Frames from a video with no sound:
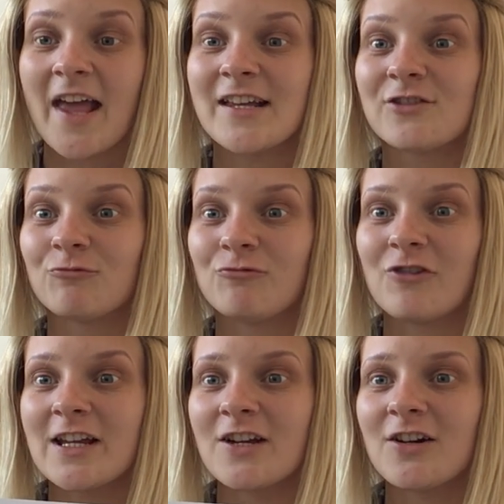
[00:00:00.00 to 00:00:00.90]
It's
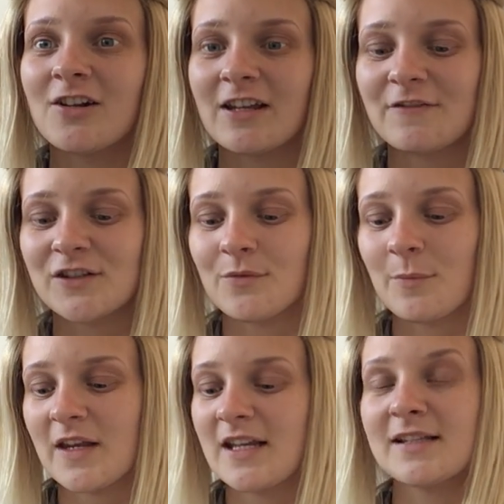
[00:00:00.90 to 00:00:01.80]
real if
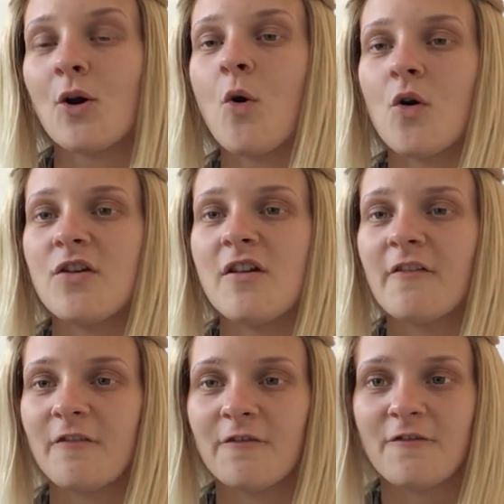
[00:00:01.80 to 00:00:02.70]
something is
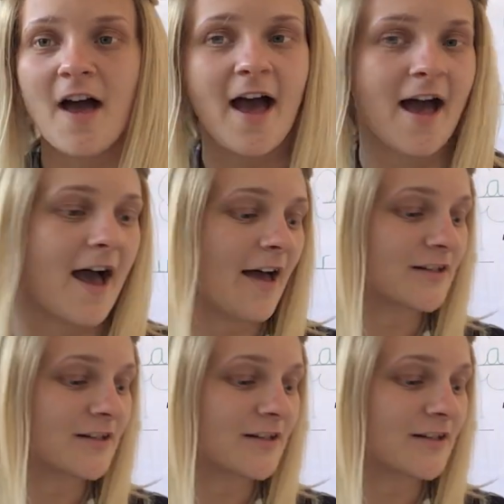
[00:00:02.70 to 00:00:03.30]
unfair.